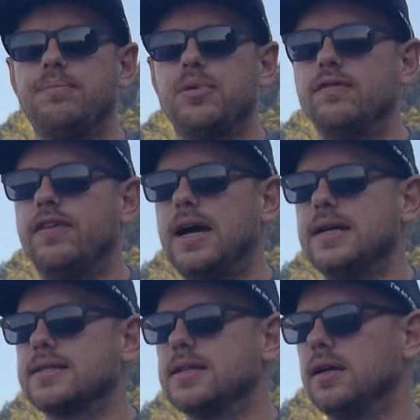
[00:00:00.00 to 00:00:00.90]

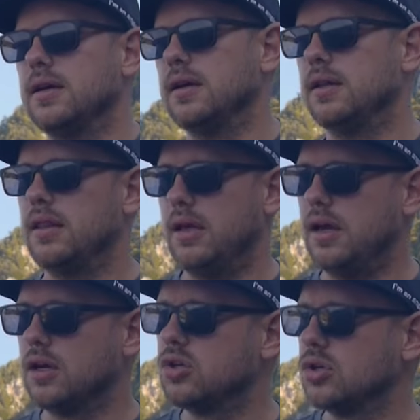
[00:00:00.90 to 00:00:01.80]
provides a
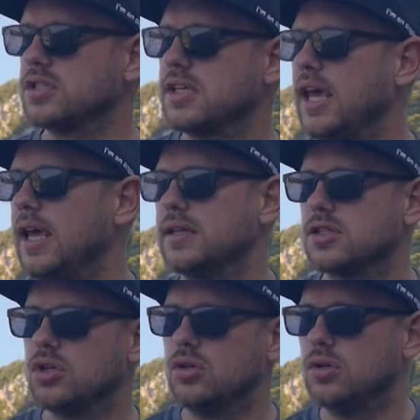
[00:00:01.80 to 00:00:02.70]
good
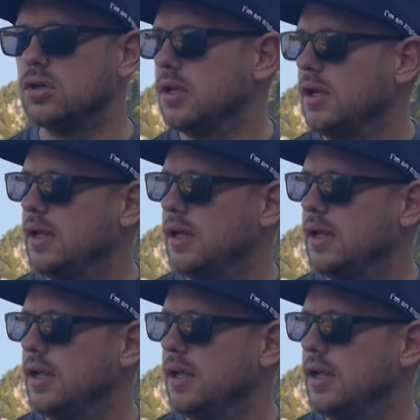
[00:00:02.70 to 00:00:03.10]
kick to